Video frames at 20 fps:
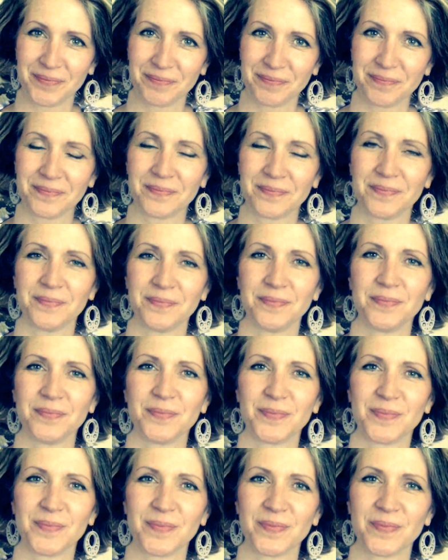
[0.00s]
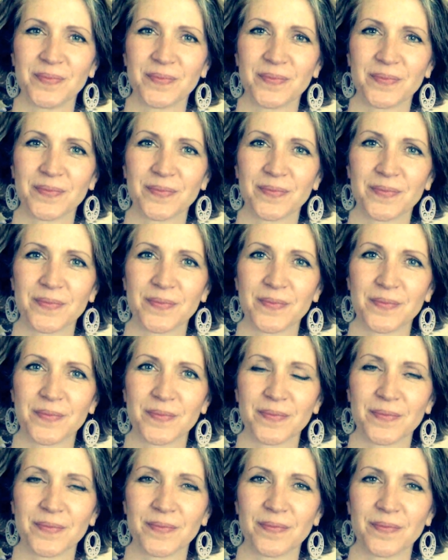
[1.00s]

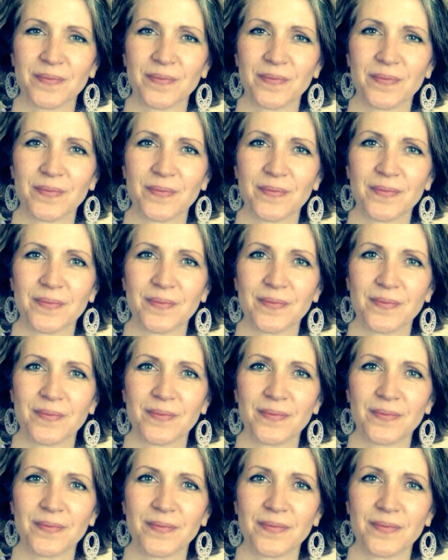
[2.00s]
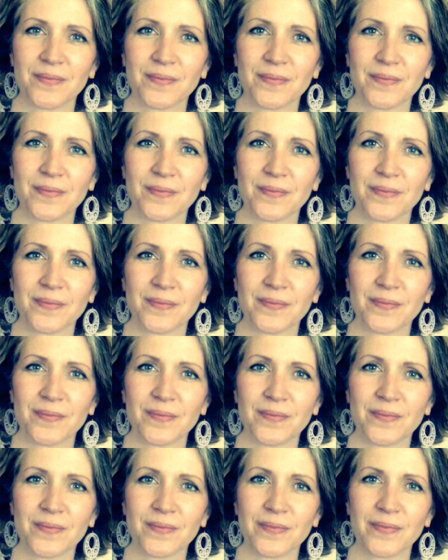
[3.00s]

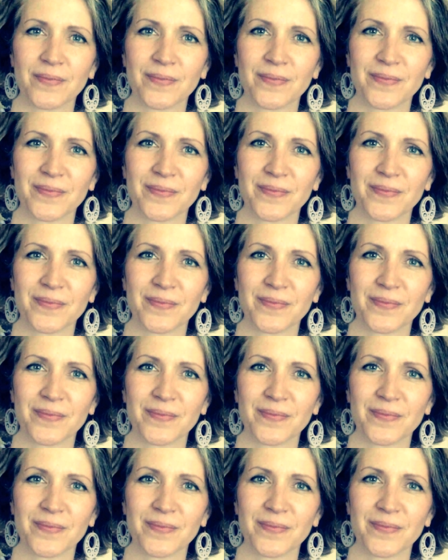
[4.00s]
Nobody speaks.